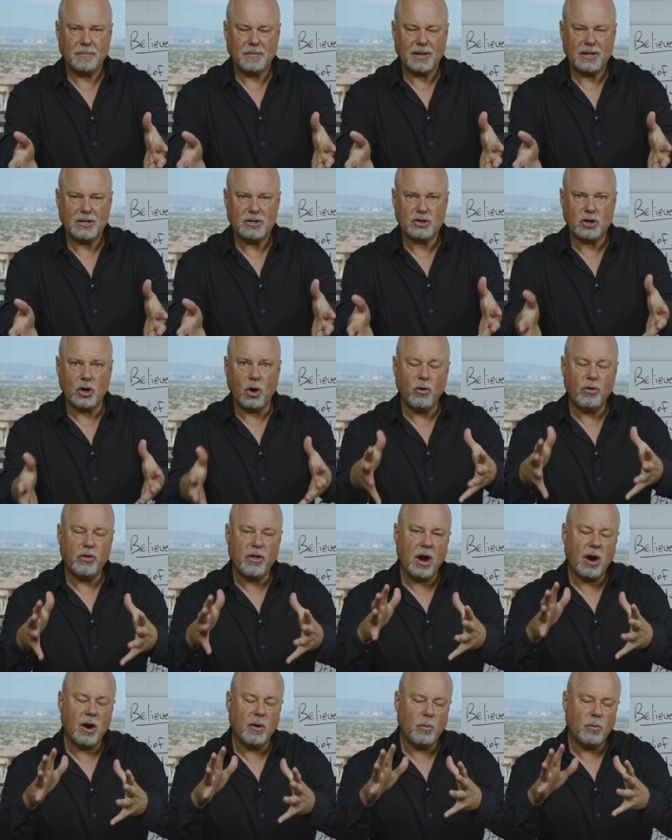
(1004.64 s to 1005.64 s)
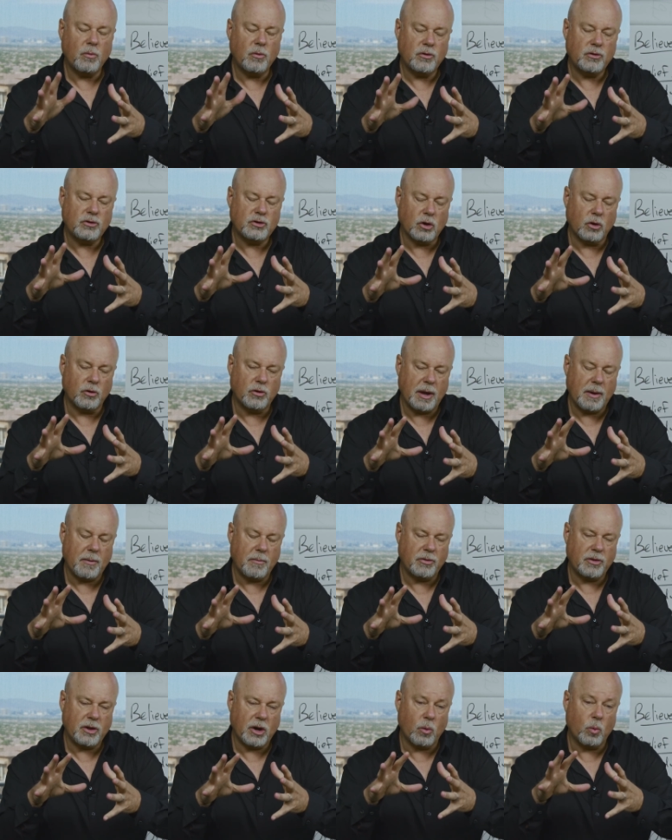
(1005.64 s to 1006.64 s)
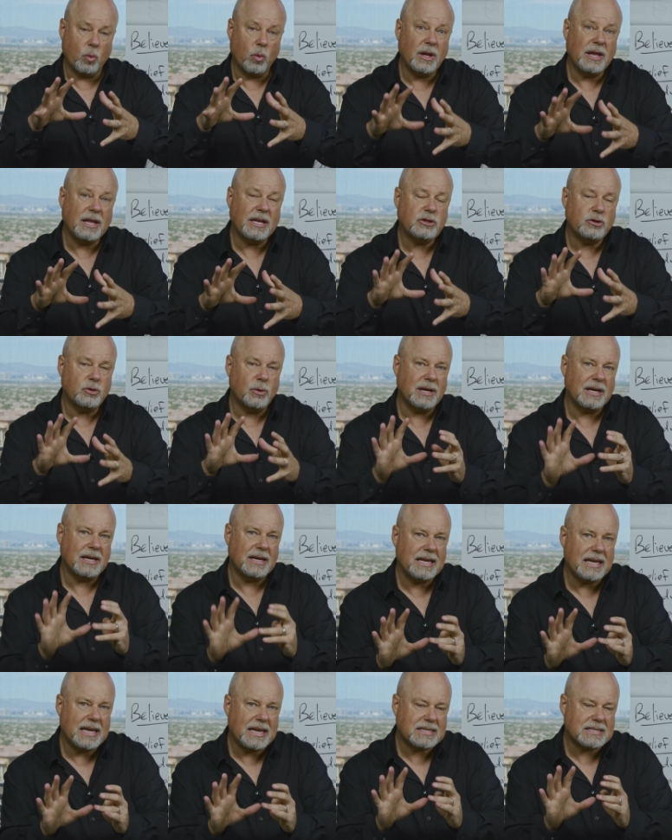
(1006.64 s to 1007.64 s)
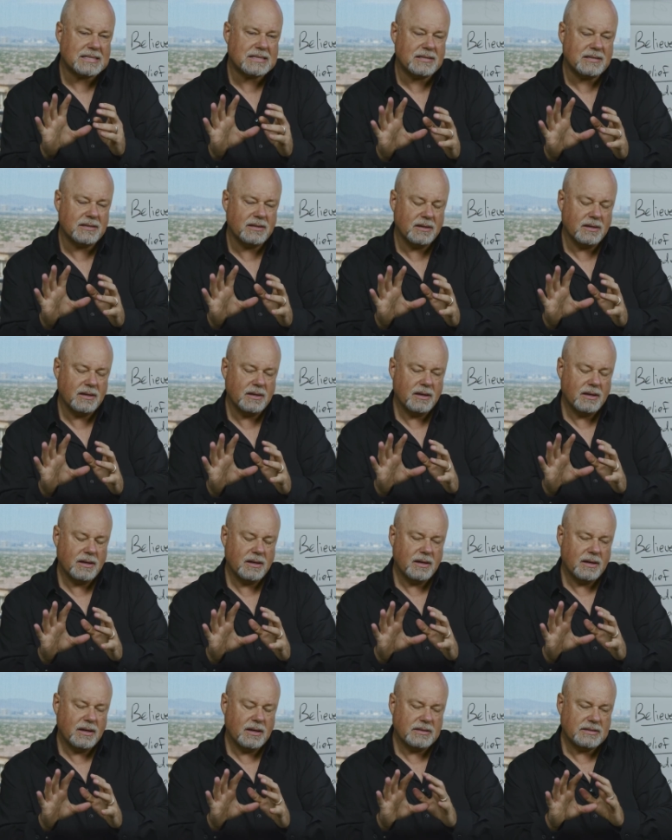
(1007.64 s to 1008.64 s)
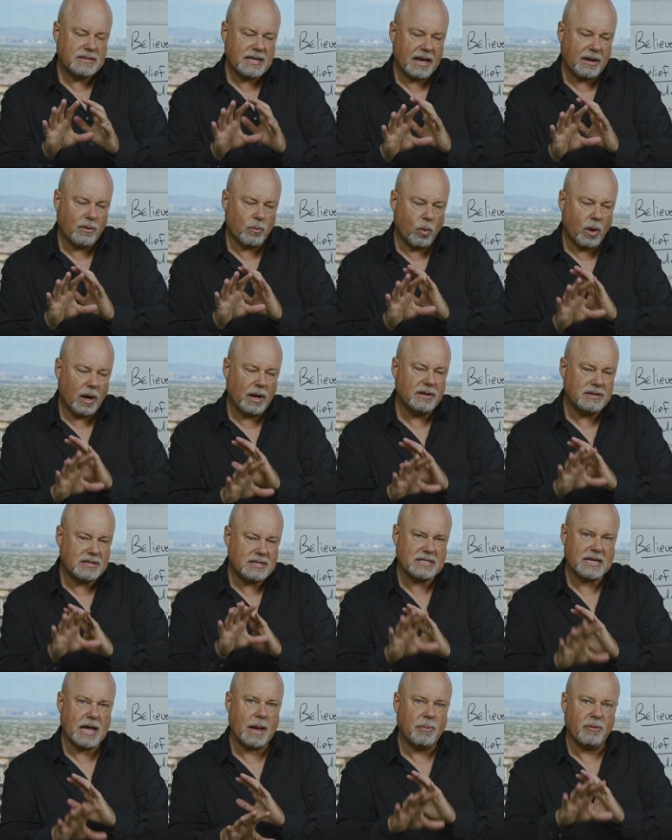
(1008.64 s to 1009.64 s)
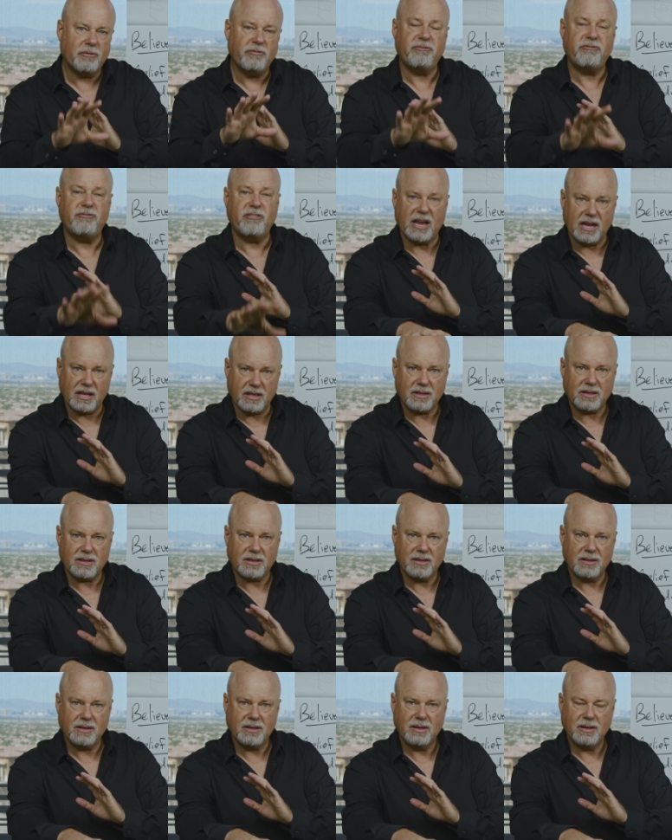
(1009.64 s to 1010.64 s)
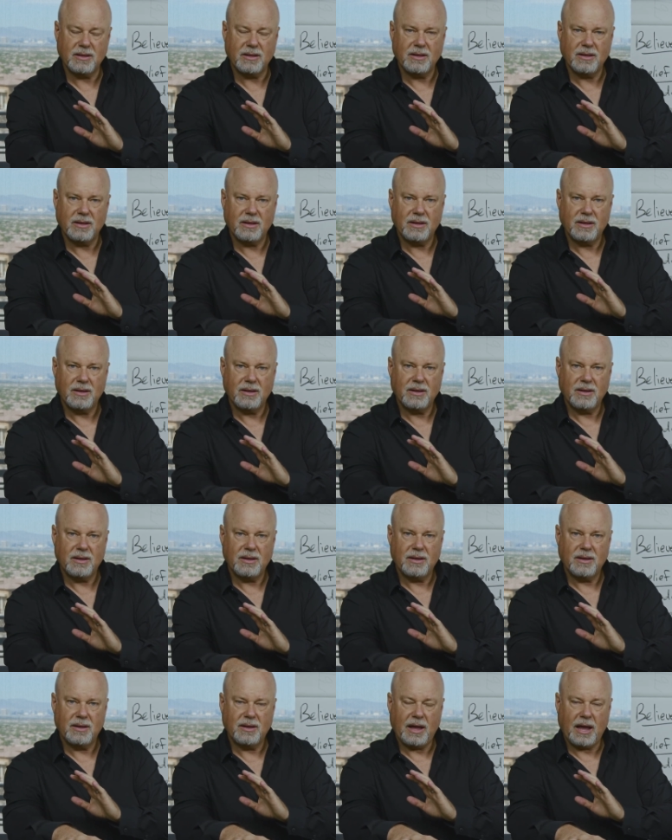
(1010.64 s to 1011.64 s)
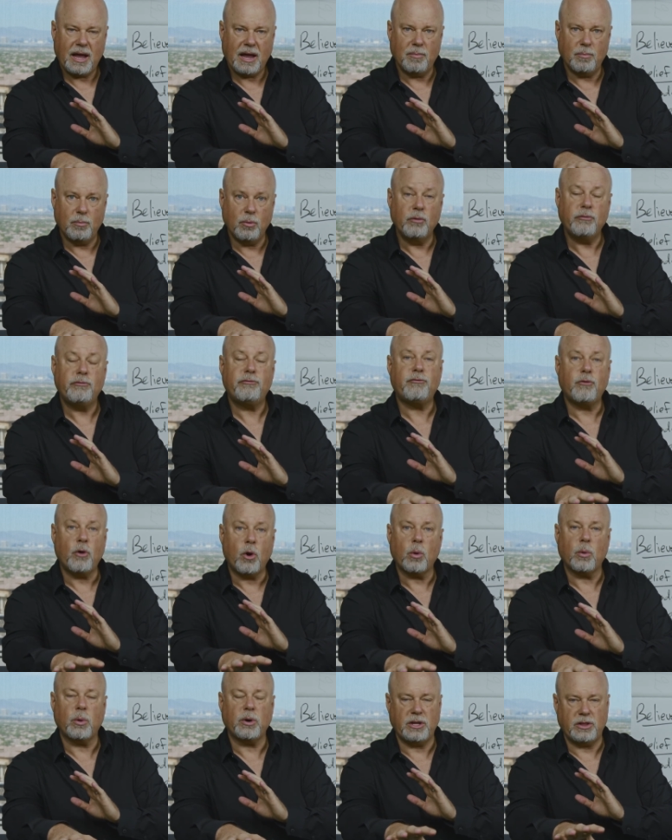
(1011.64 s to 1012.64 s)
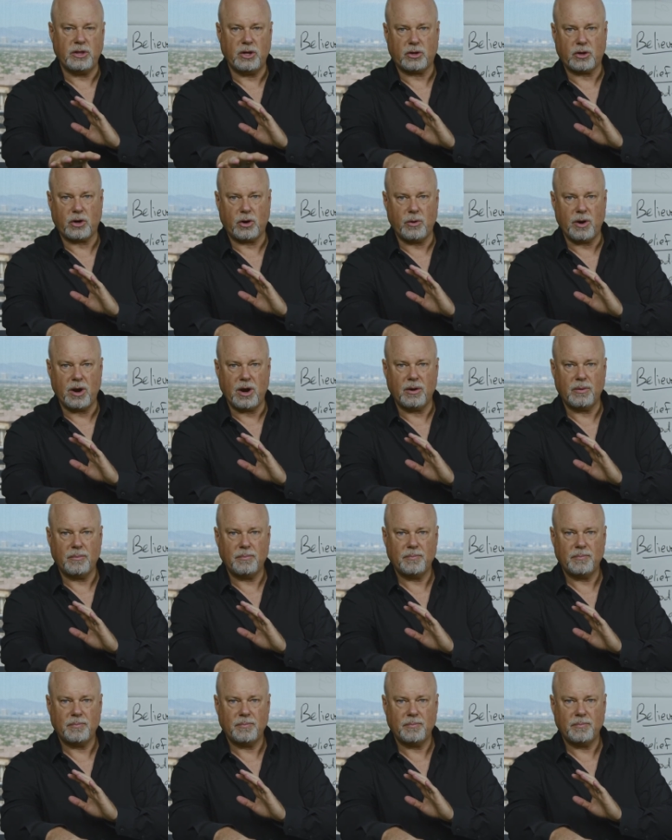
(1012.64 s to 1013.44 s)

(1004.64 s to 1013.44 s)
So they're willing to at least take one step of faith and move forward in their career.